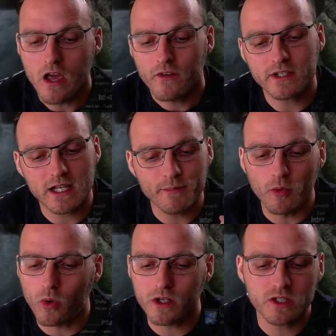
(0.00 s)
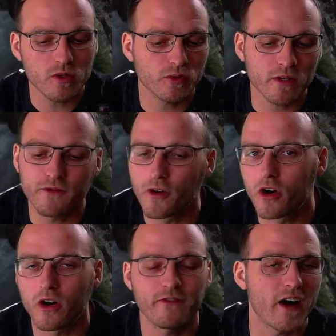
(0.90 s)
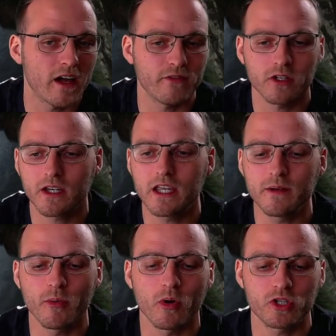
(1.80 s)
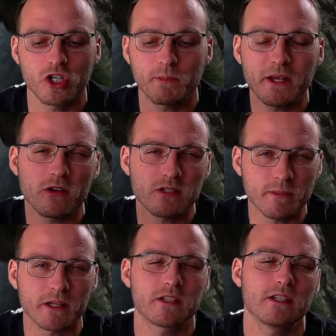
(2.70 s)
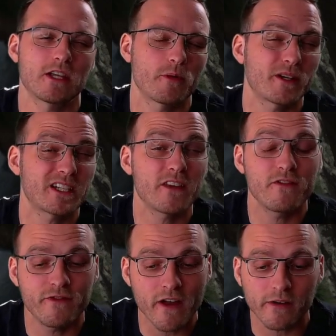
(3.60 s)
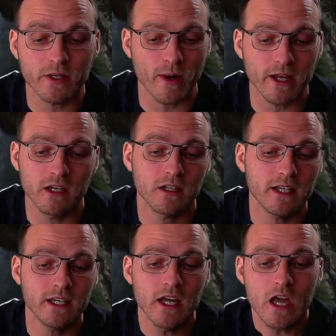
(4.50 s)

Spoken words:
For example, 1, 2, 3, 4, 5 on your keyboard should be those abilities that you're pressing very regularly.